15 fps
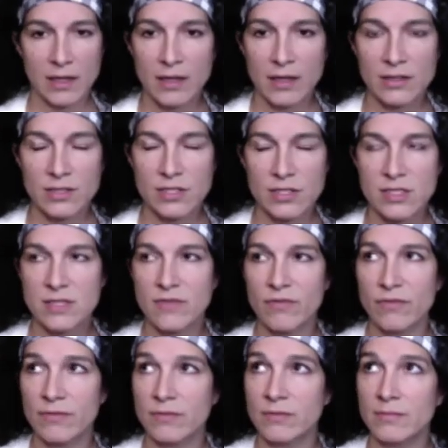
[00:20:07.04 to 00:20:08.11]
just
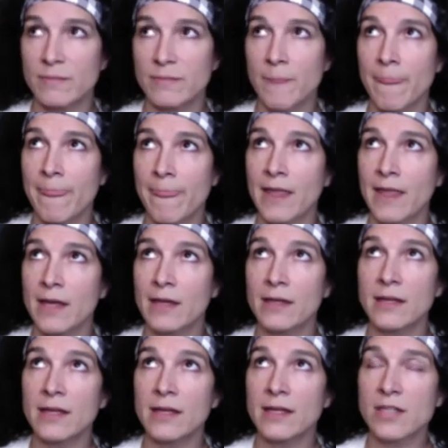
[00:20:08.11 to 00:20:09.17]

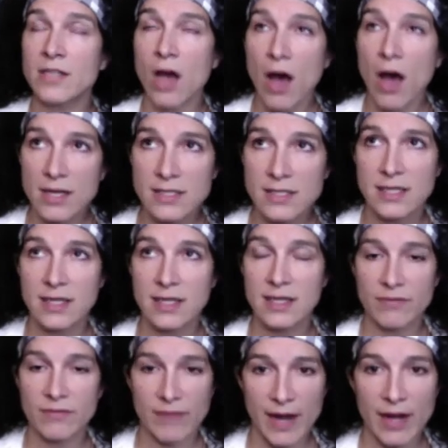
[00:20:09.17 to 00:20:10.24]
toxic
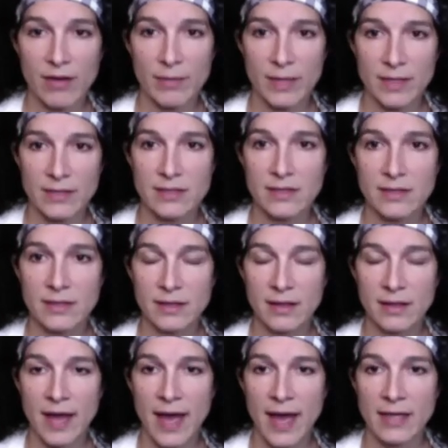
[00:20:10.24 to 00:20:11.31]
environment
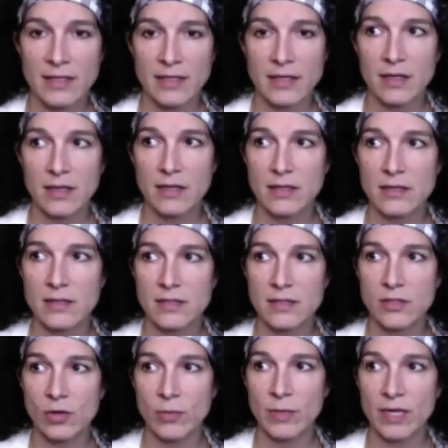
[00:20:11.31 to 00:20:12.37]
that
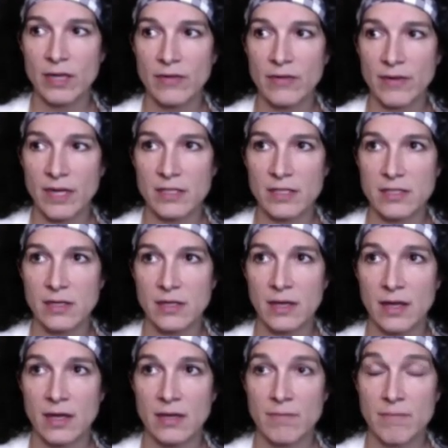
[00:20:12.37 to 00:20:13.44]
so
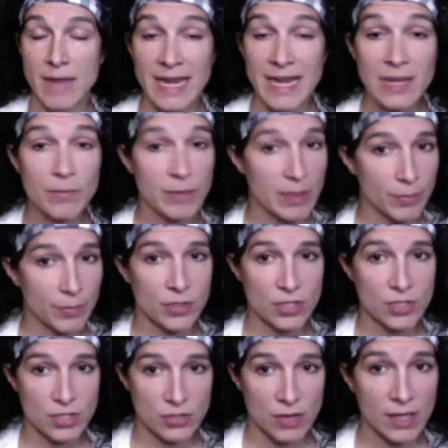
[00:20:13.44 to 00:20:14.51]
many people are
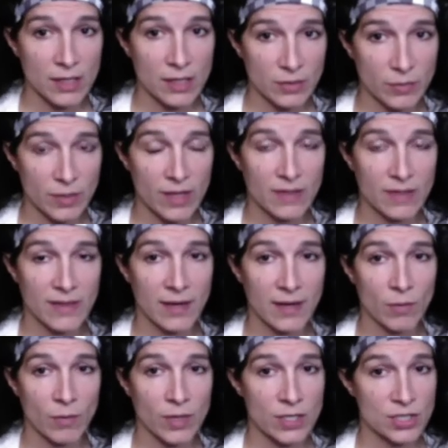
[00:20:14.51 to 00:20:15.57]
struggling with, that
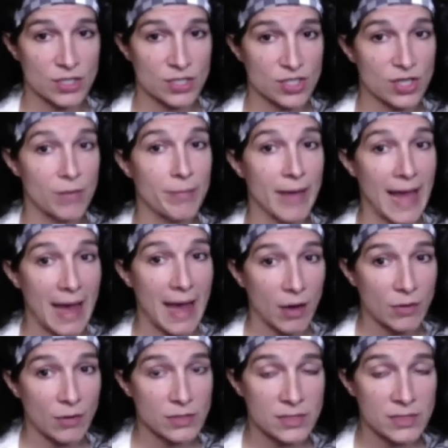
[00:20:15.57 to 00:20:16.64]
want to just jump
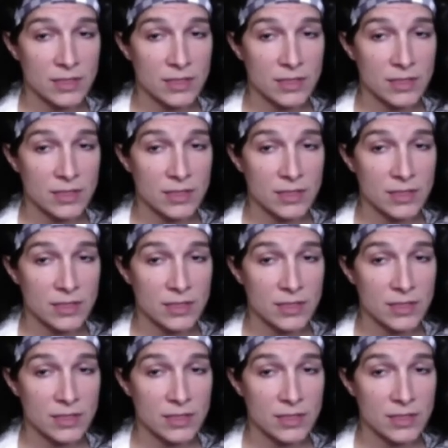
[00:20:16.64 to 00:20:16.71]
out.